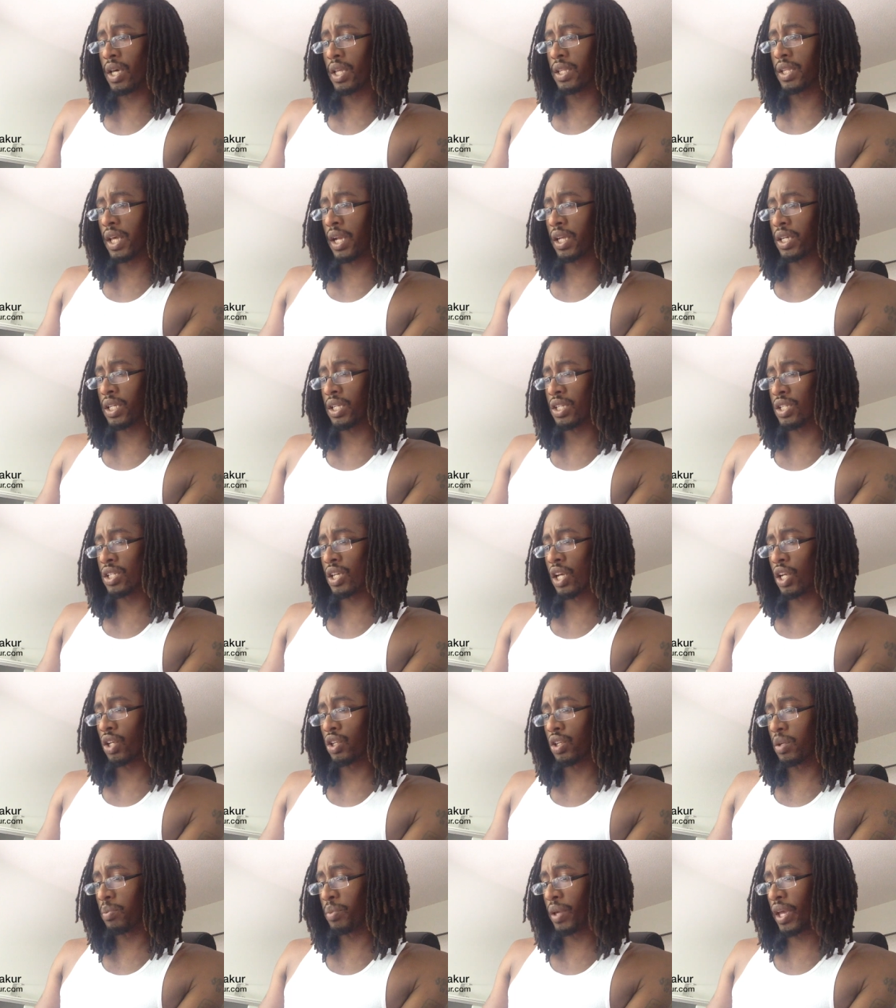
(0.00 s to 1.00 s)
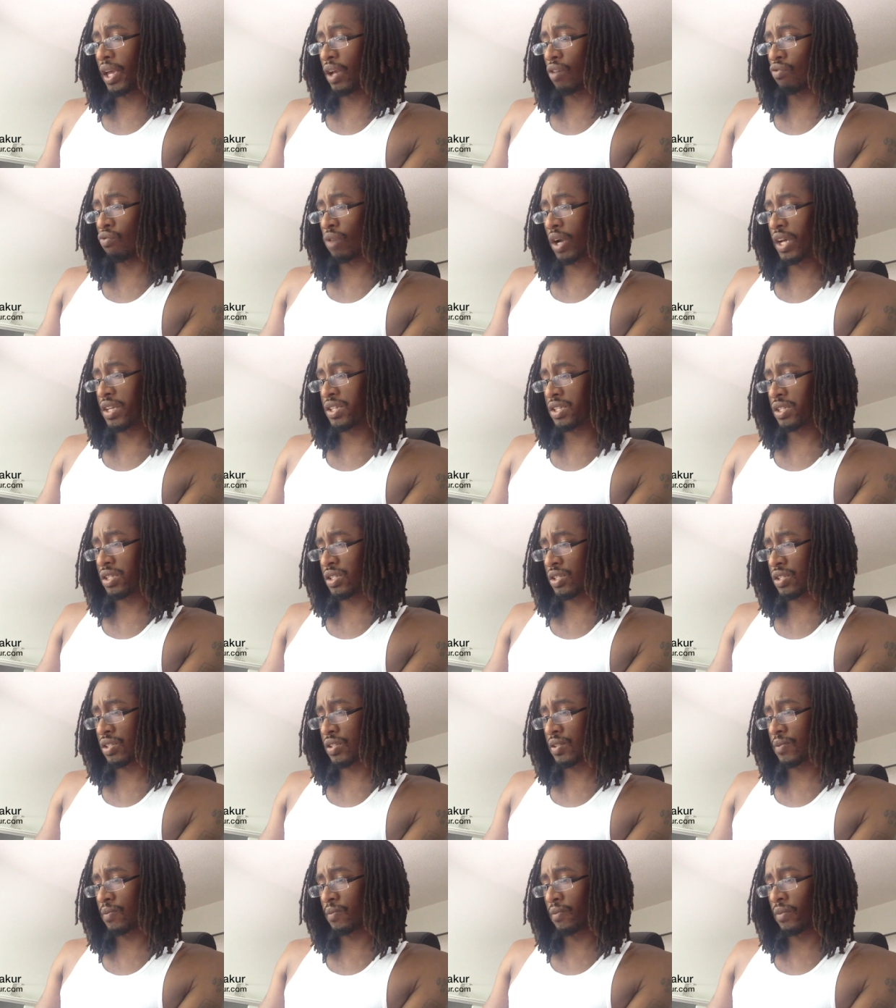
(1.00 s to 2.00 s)
that are continually being
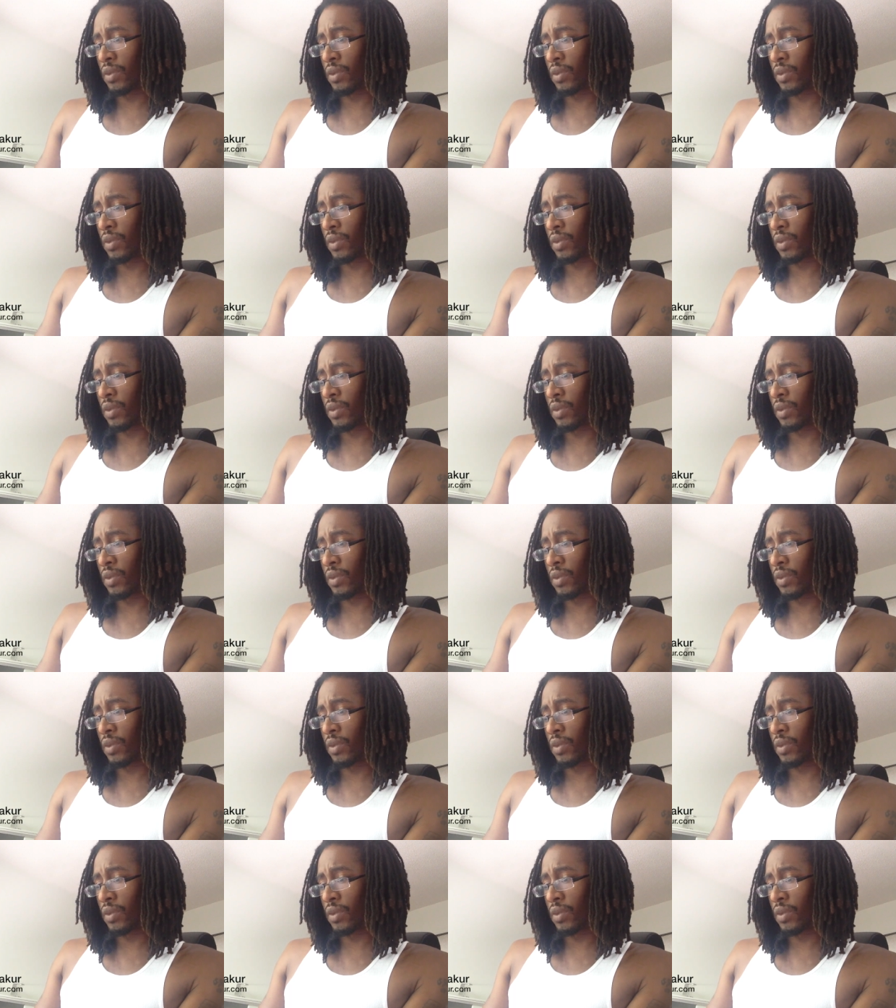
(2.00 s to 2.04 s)
racist